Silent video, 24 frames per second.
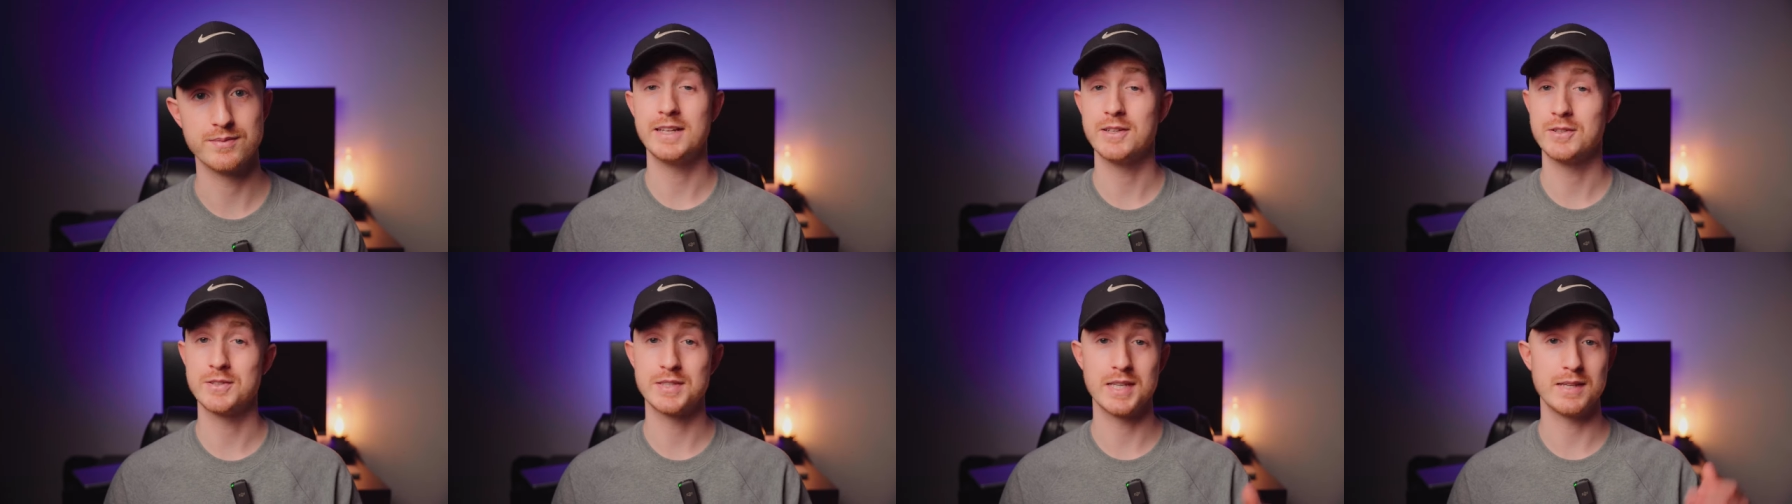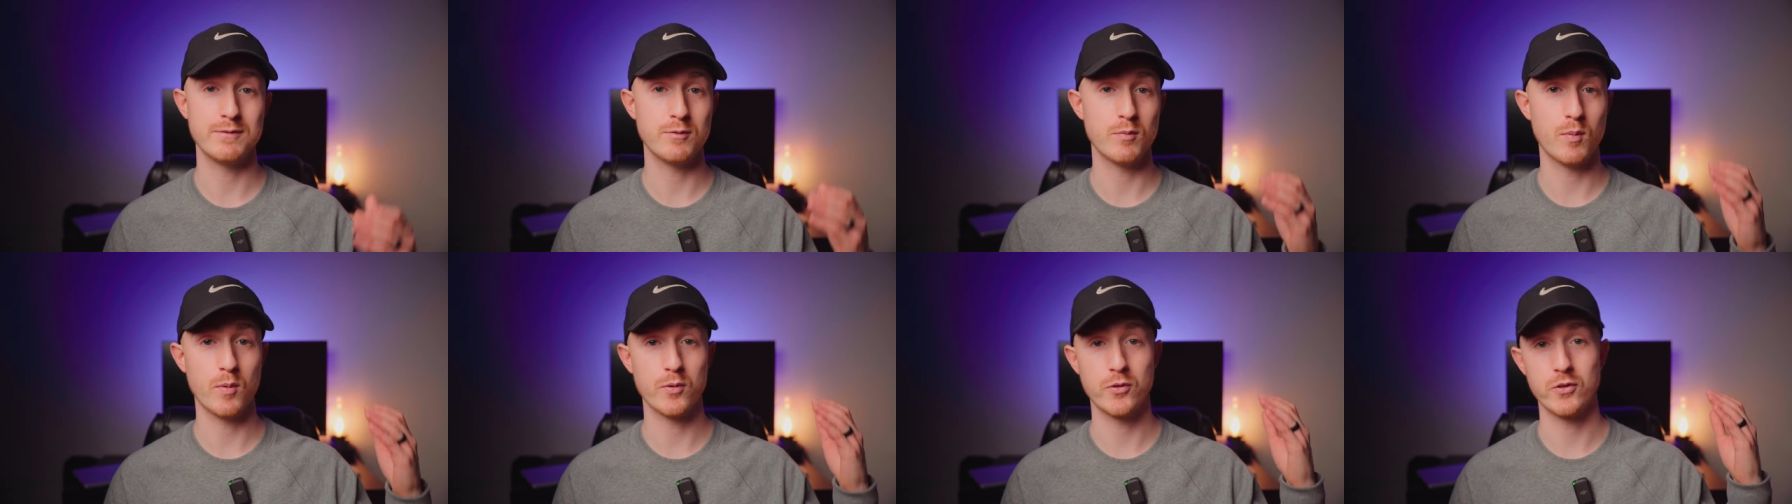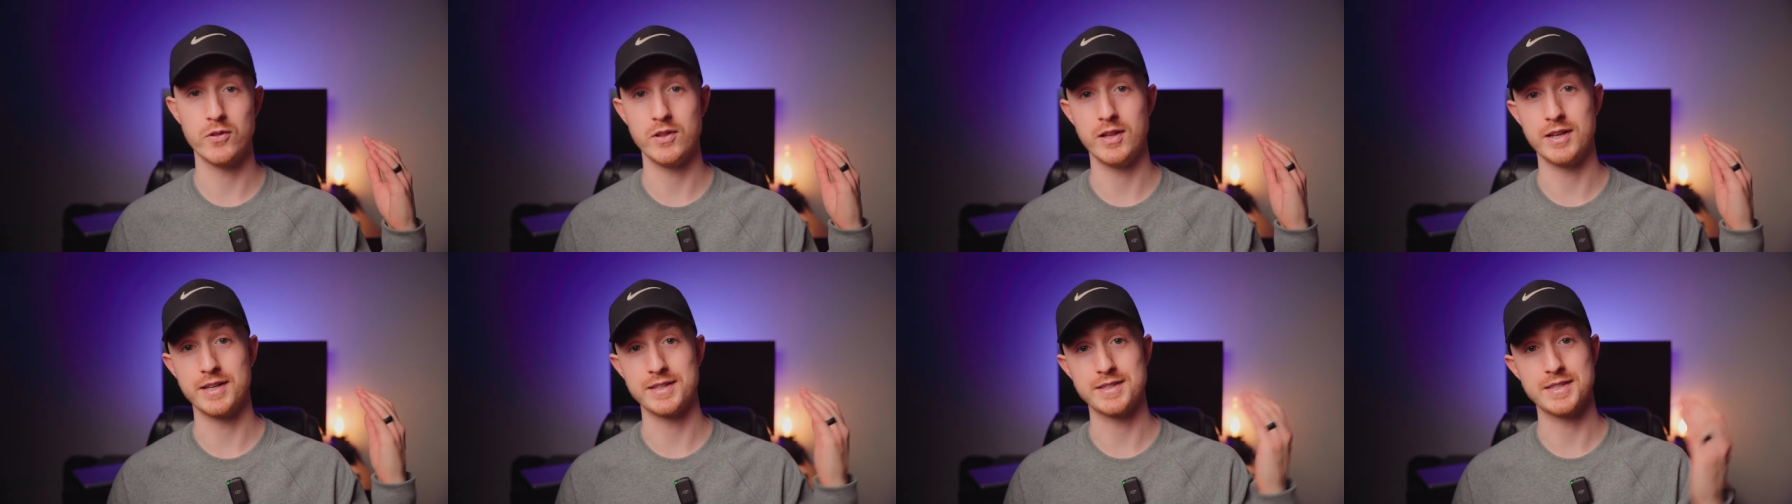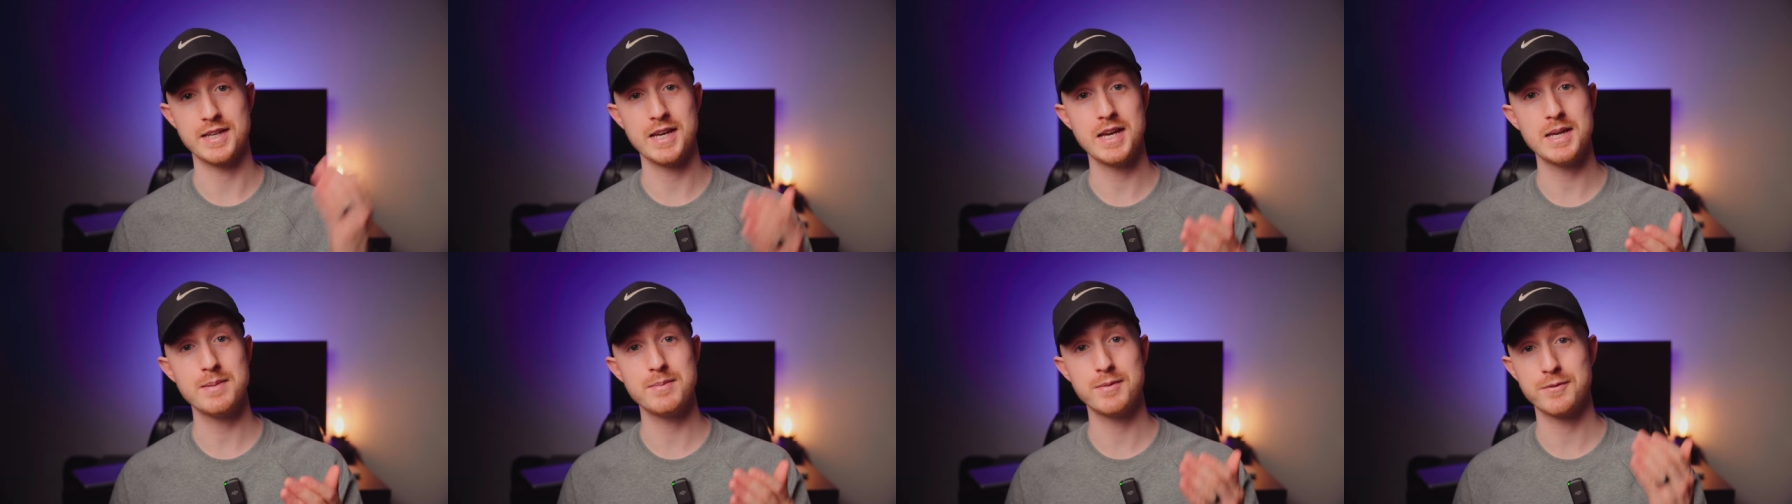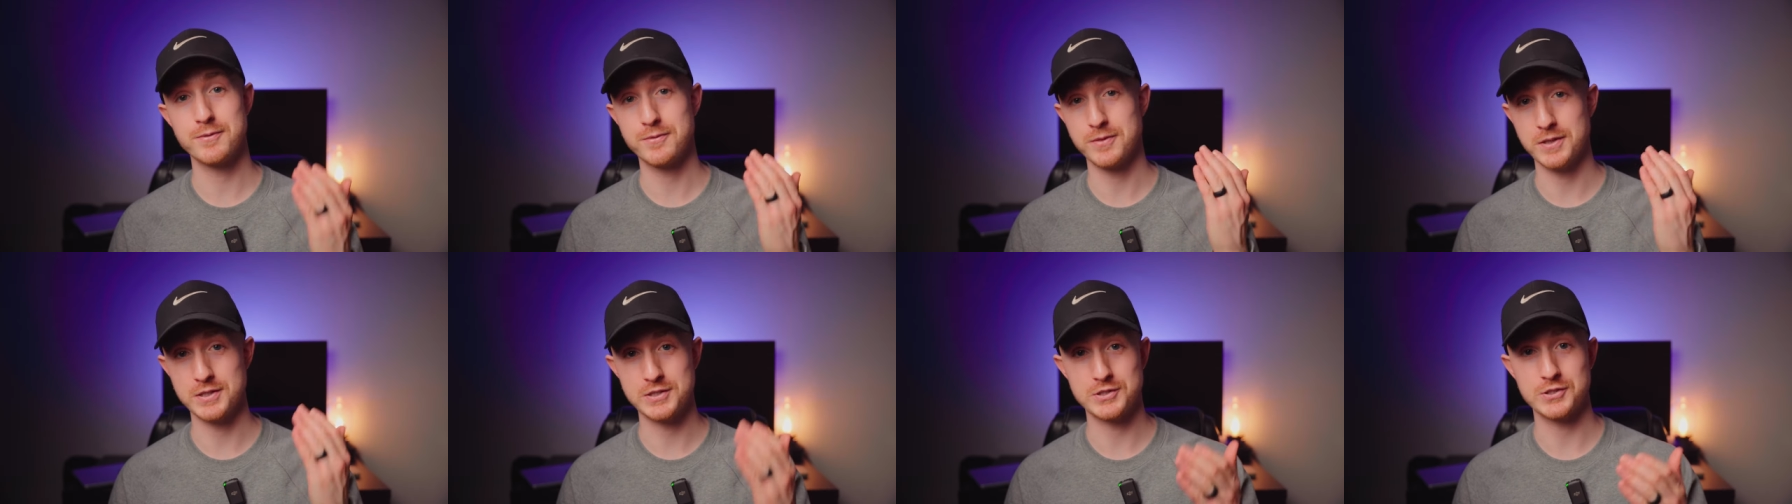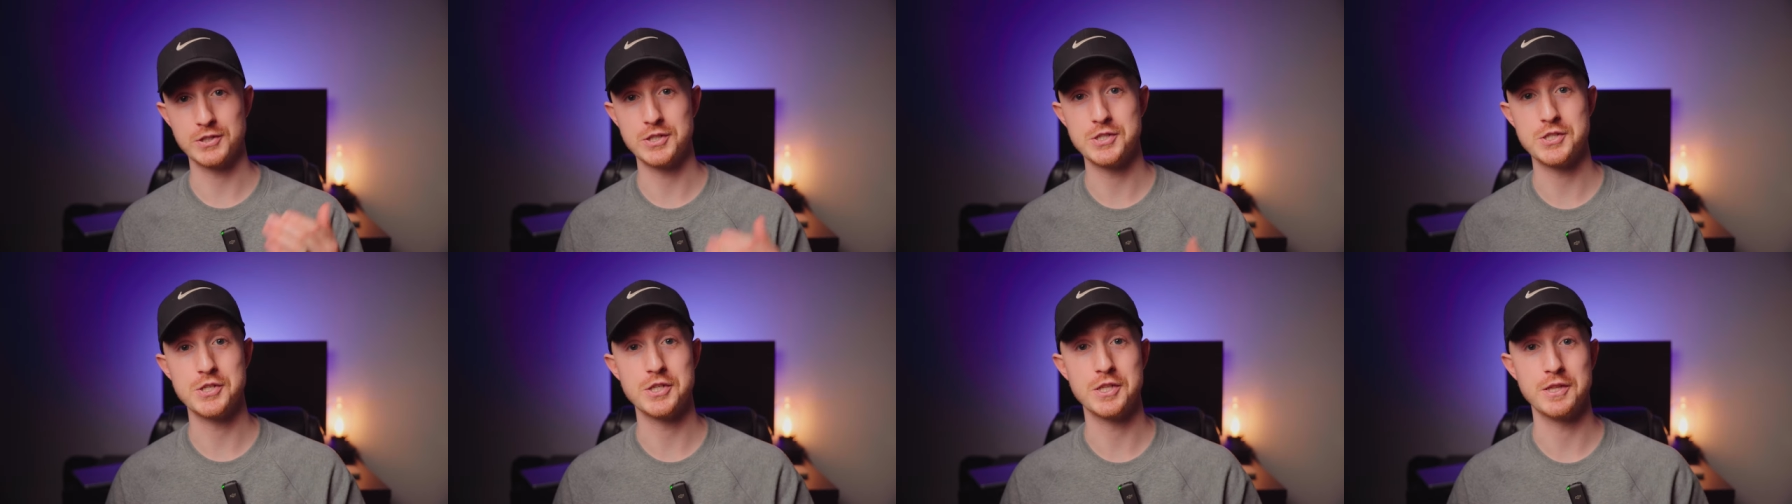It'll save you both a lot of time and
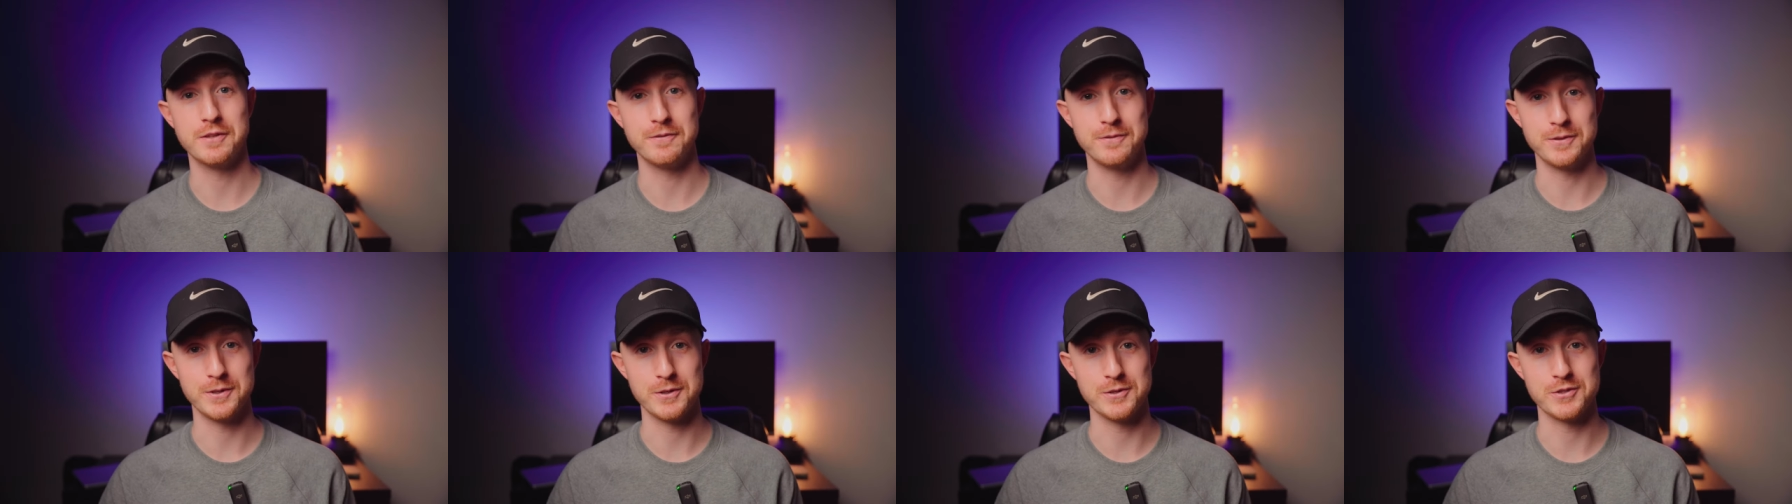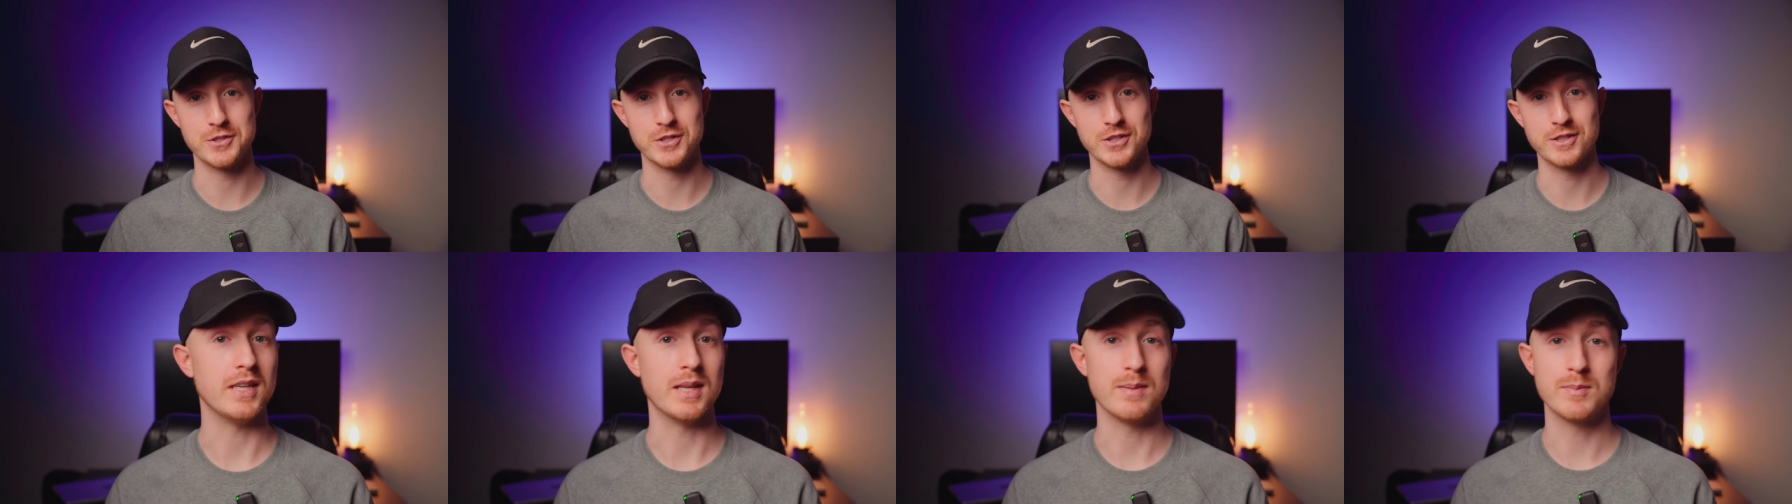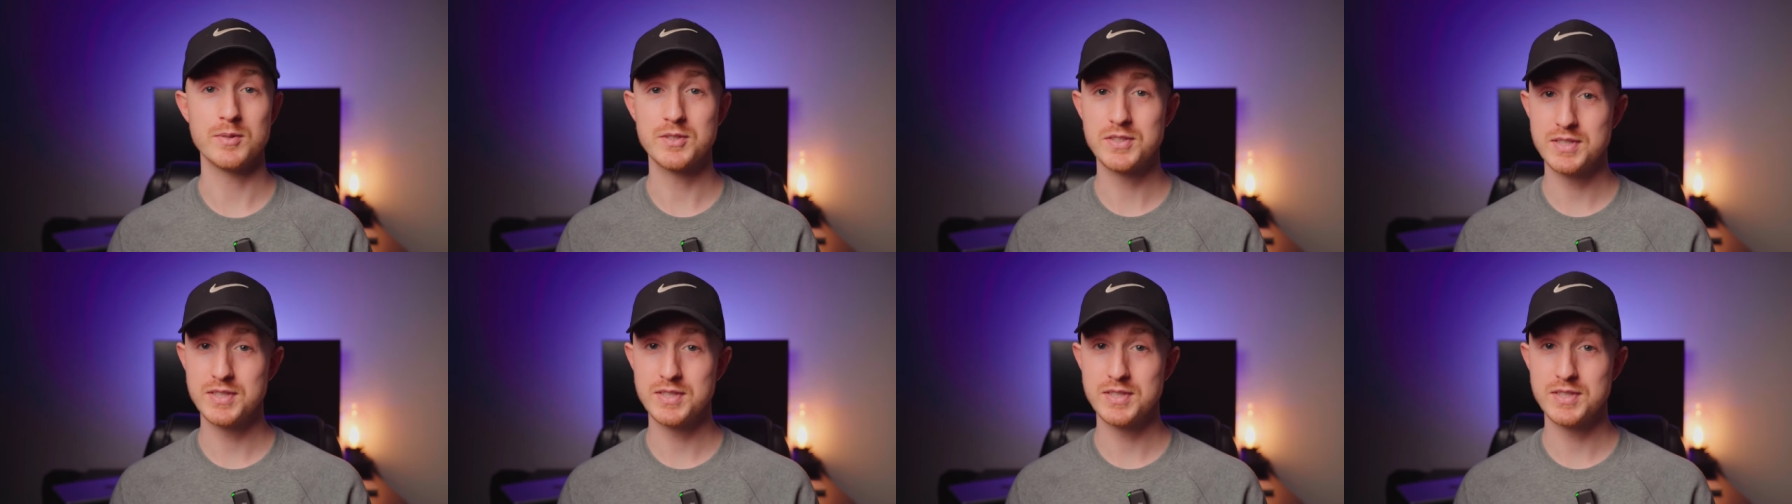frustration in the future. Number